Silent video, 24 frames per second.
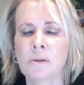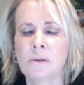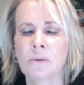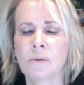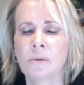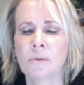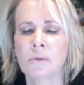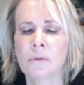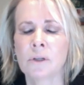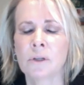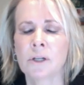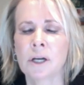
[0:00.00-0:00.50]

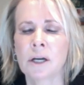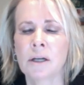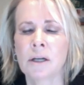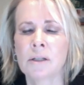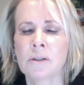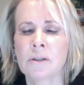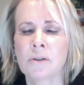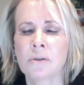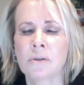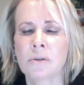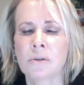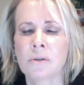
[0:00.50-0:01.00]
through the
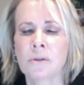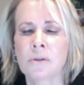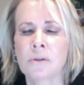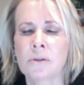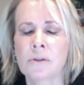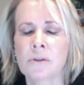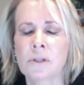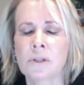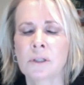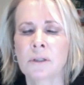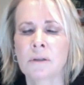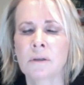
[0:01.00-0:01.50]

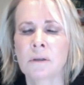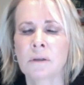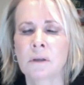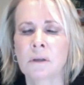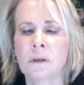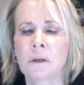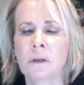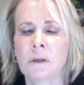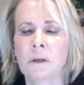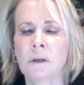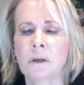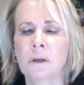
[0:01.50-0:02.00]
nostrils and
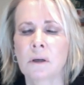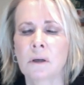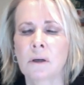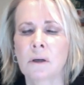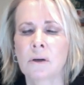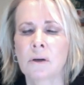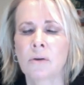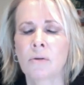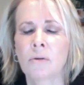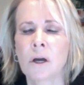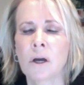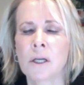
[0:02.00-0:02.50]

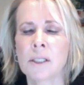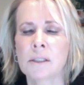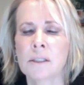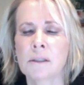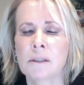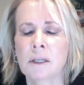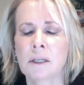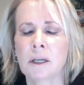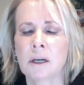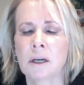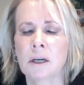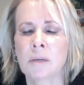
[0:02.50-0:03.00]
across
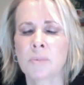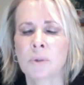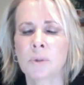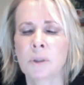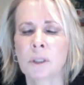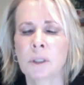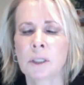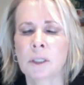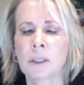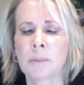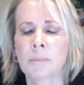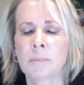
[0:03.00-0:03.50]
the upper
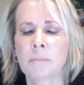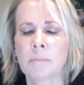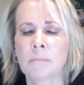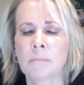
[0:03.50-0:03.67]
lip.